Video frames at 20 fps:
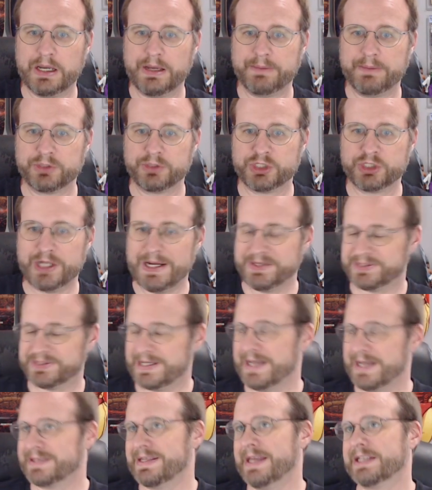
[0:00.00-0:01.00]
Giant
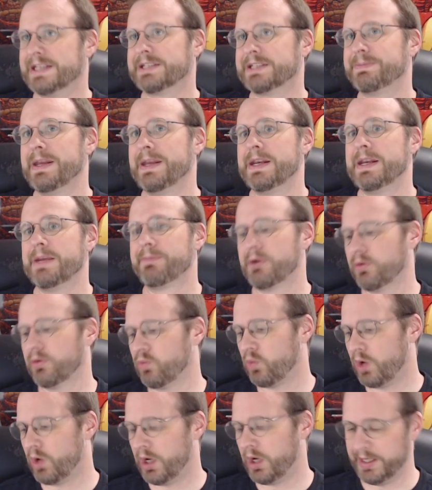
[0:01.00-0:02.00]
Size X-Men number
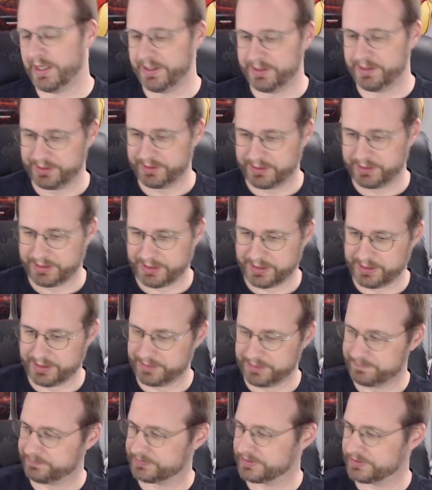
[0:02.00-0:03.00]

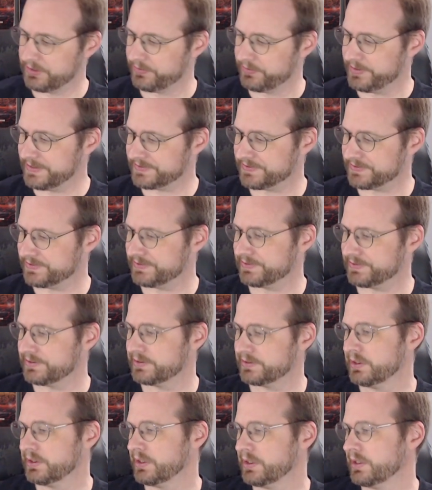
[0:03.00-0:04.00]
1. So this
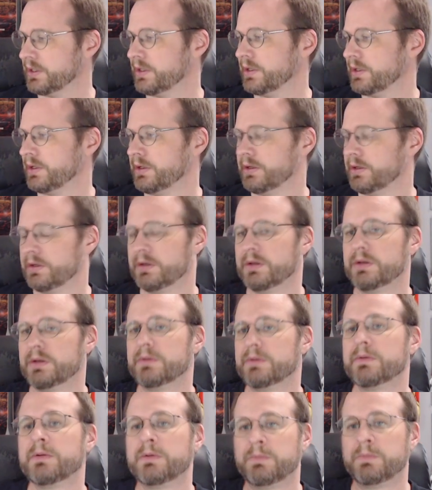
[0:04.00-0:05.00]

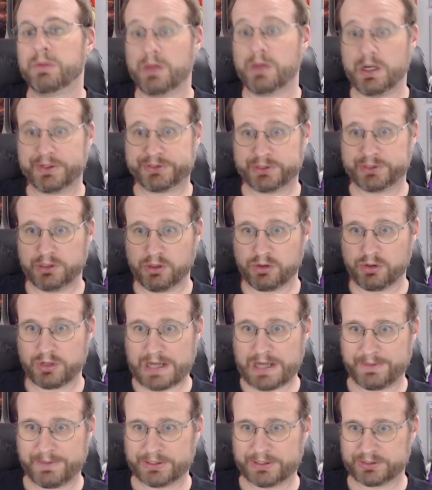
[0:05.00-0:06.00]
belongs to a local
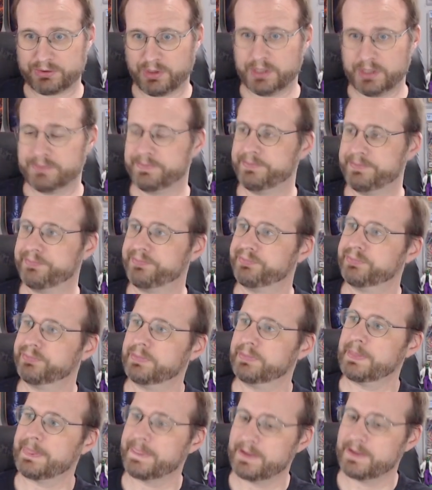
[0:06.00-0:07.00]
comic store.
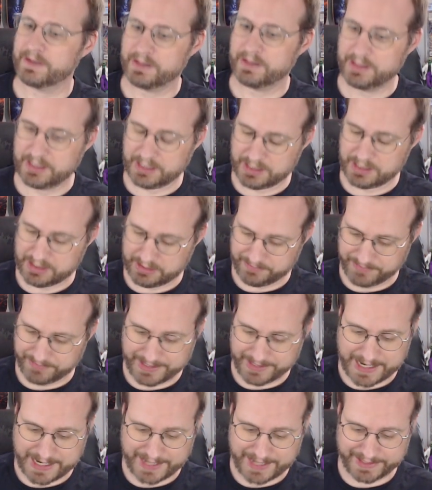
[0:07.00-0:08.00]

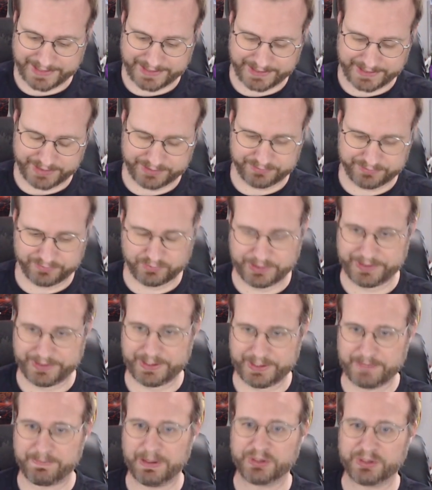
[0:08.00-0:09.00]
They got it in with
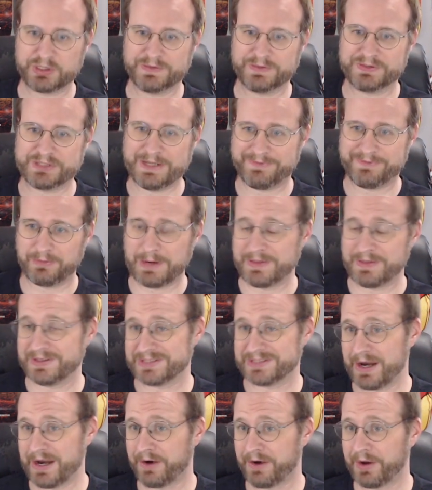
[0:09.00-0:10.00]
a bunch of stuff around
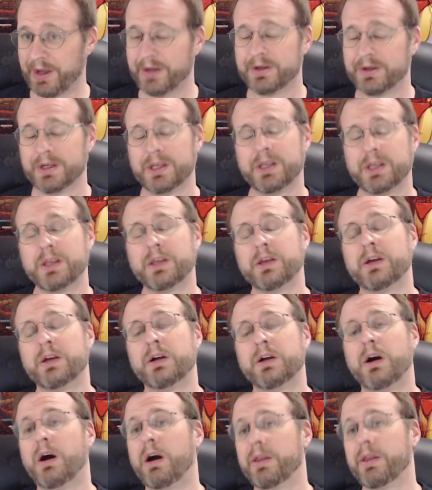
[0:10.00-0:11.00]
this era,
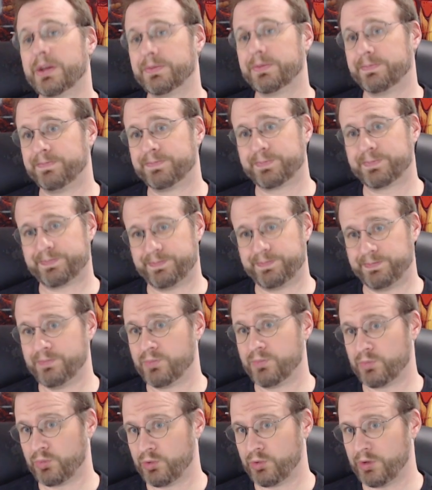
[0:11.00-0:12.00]
all in
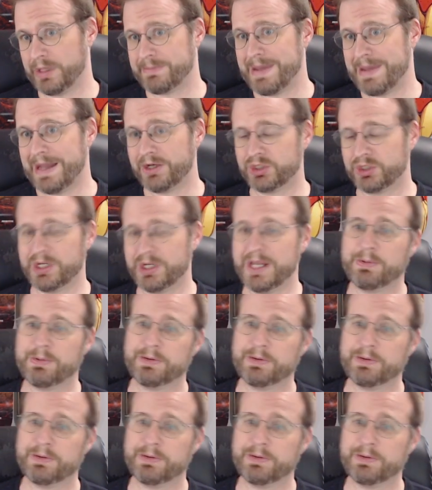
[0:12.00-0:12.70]
really bad shape.